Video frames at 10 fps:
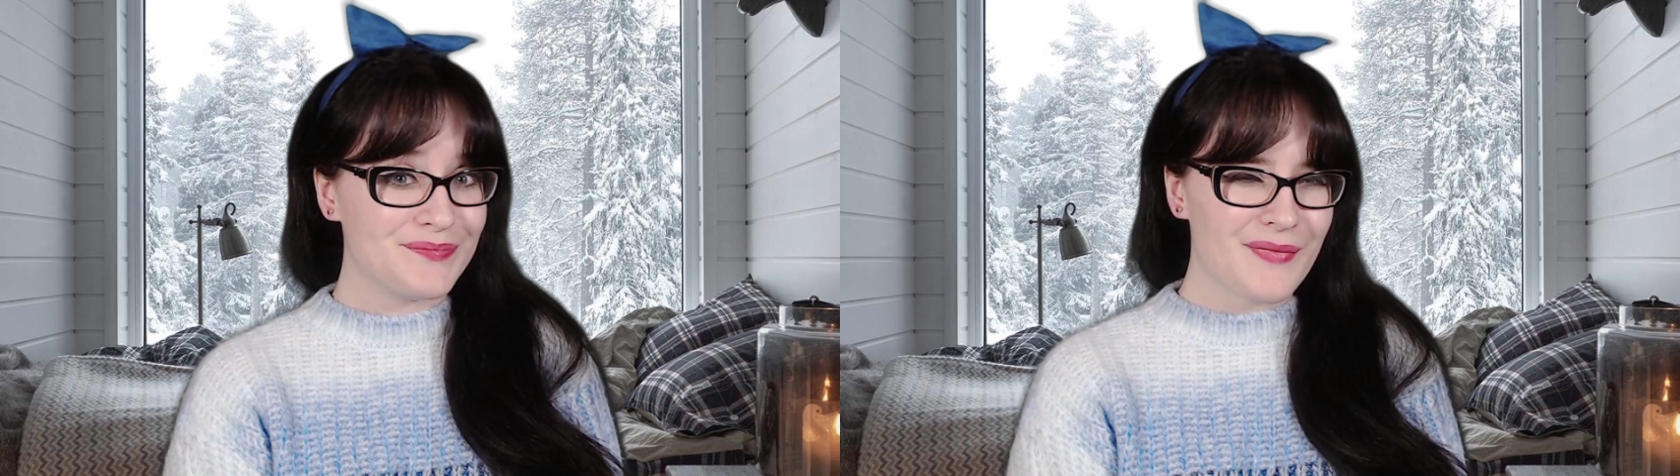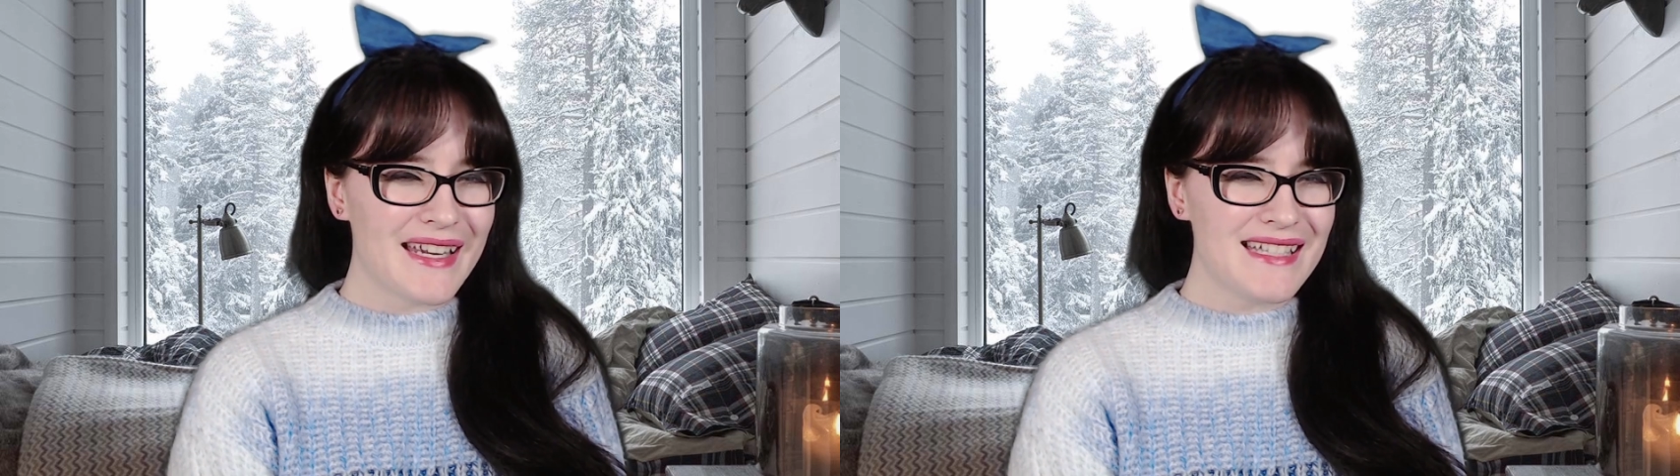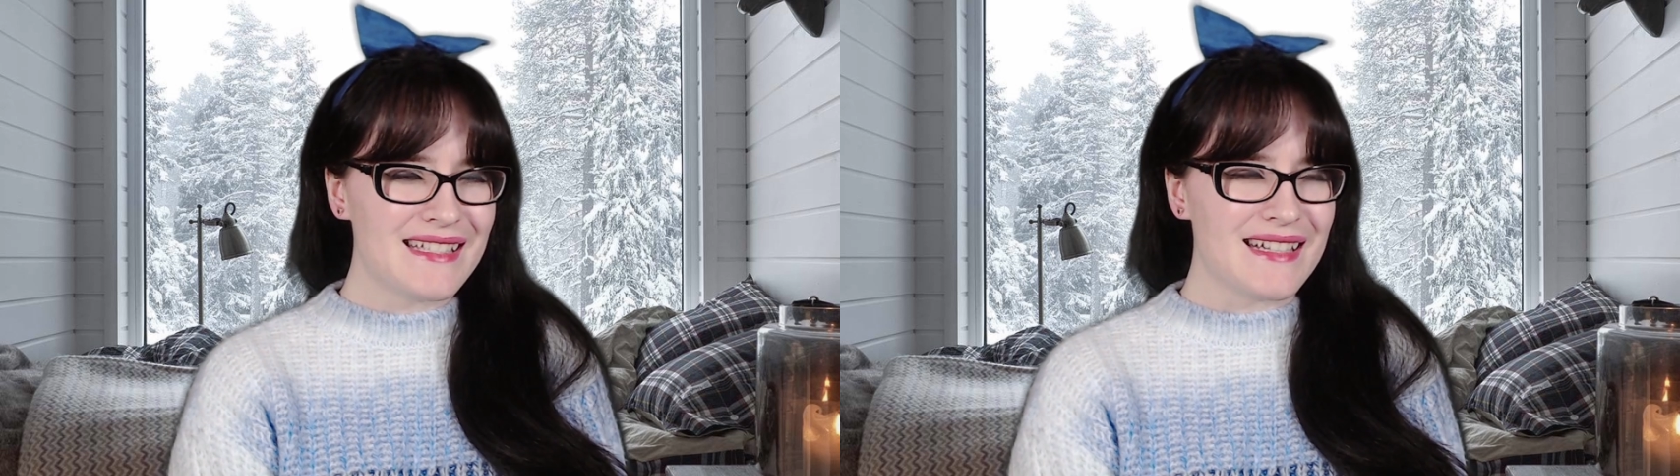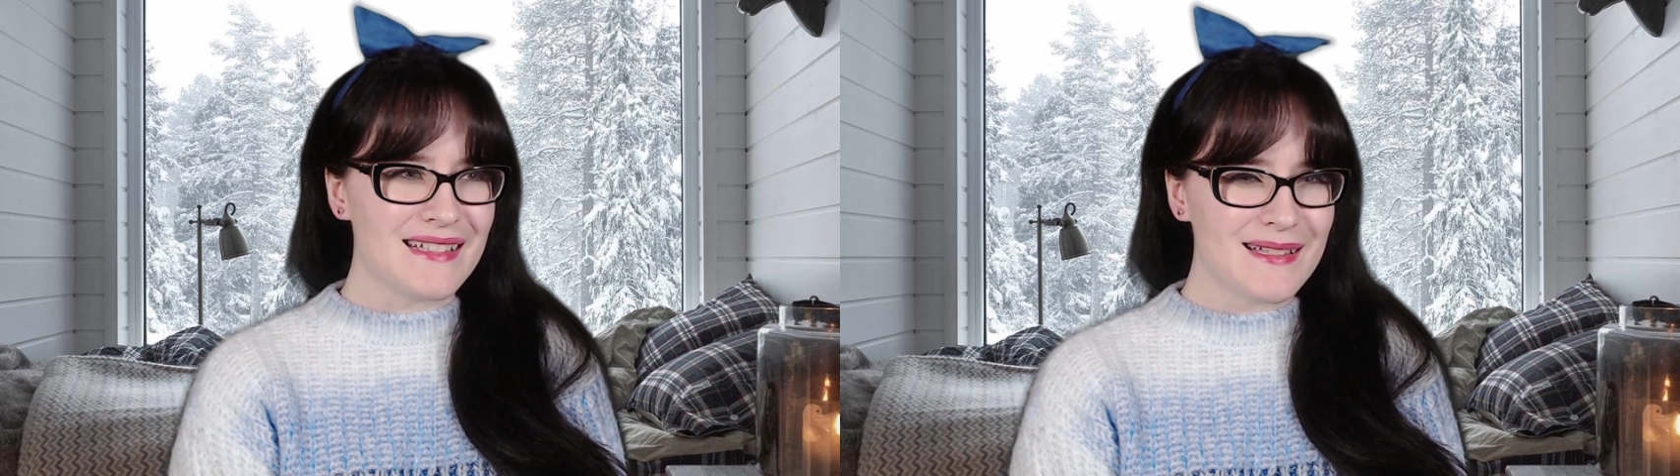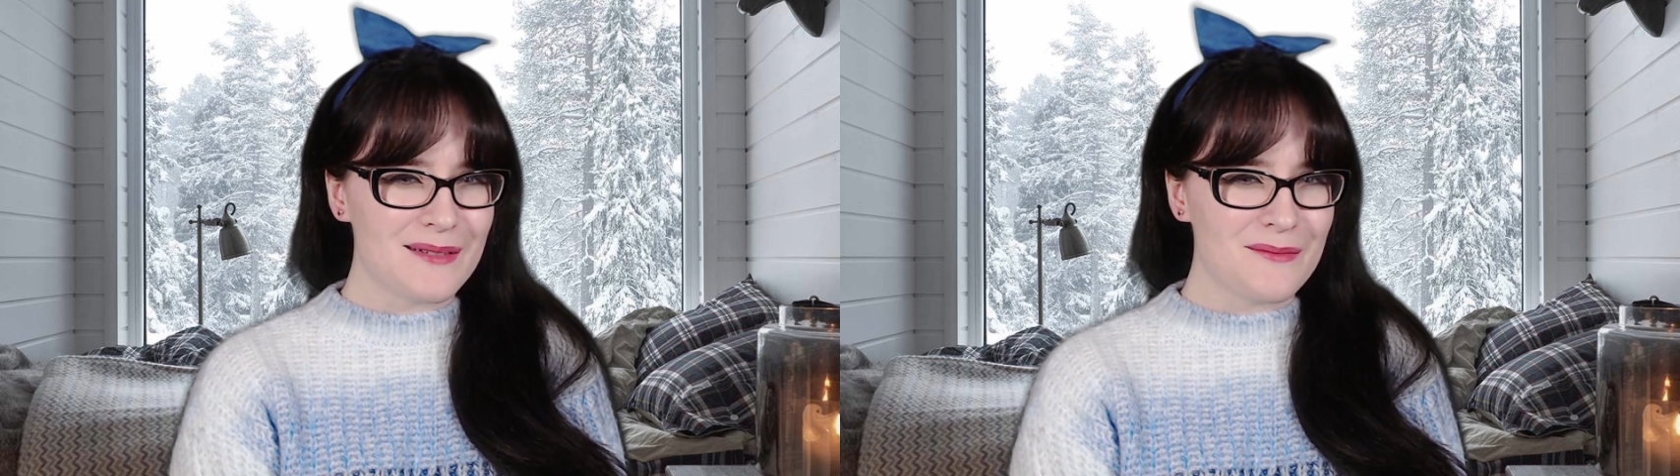I did
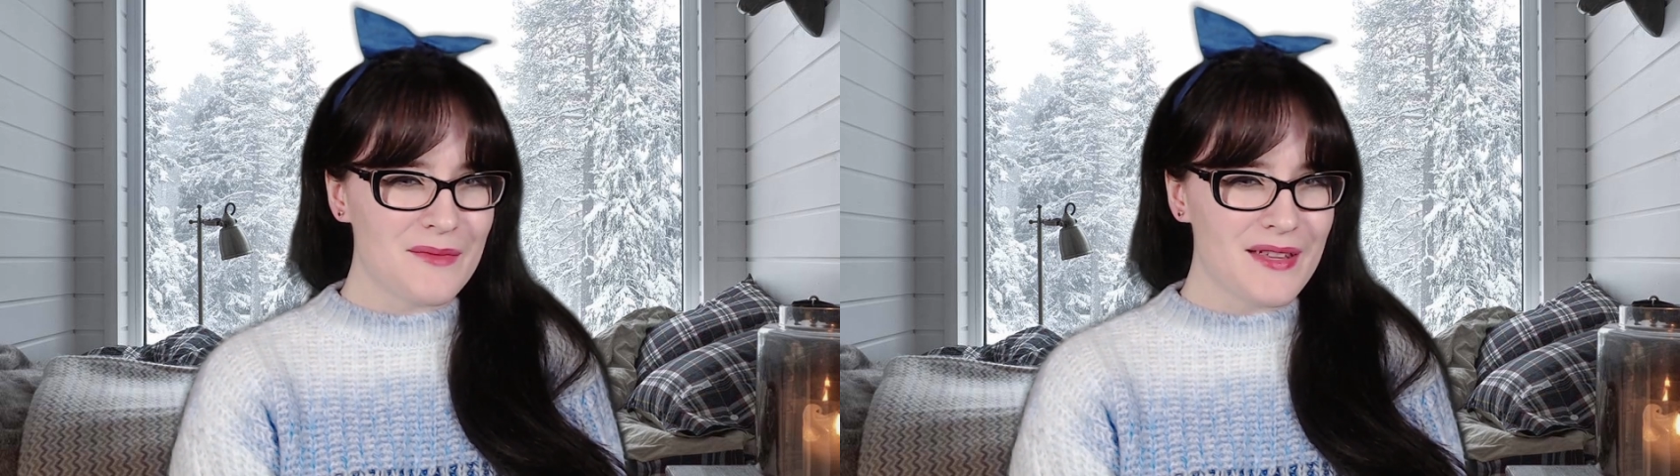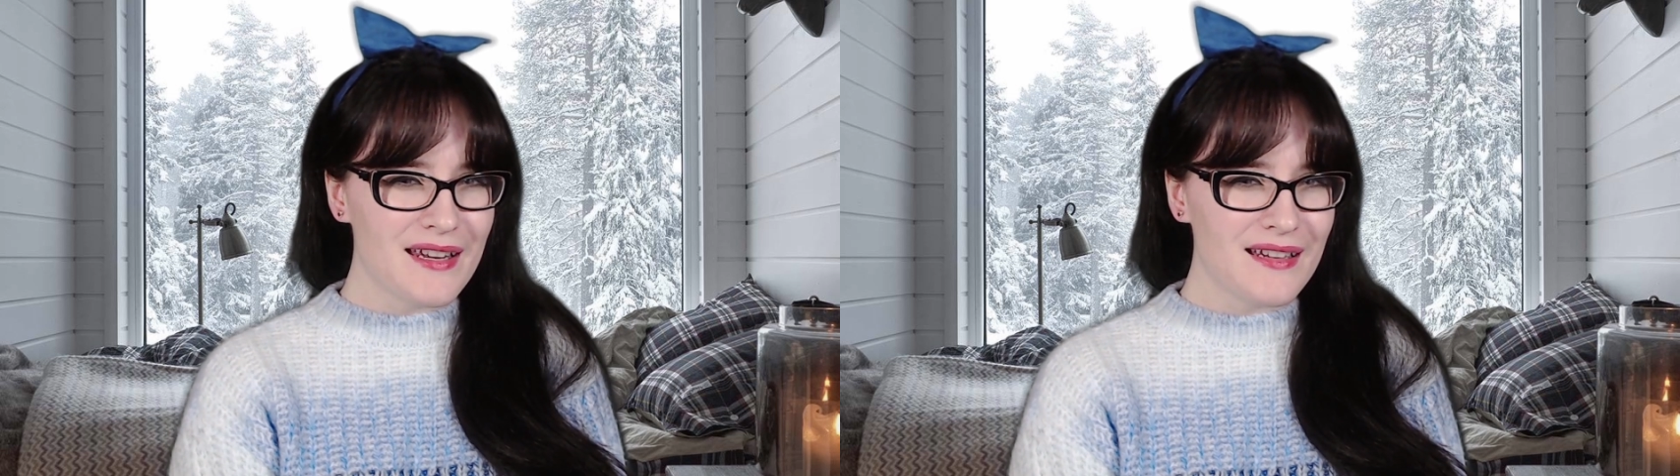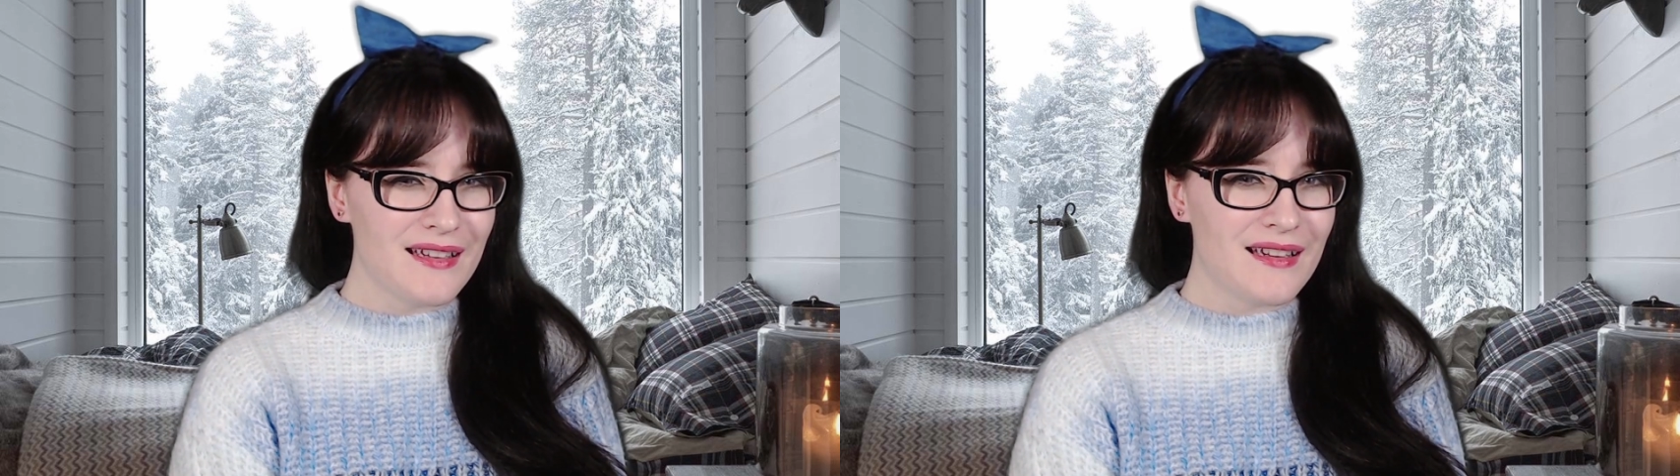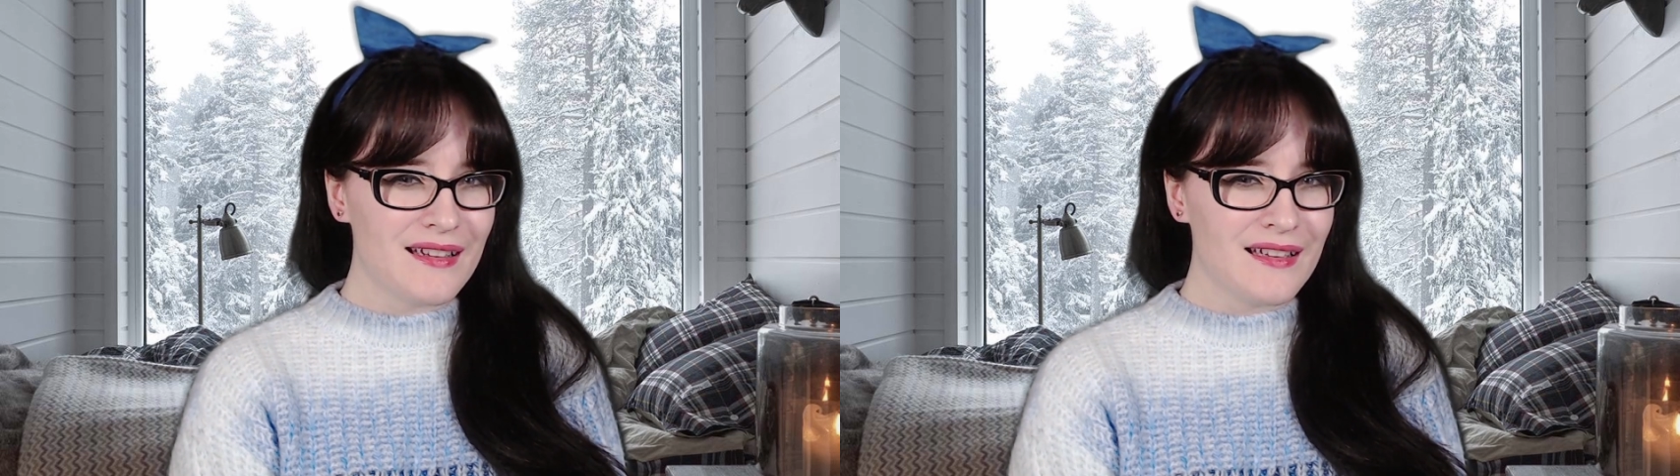something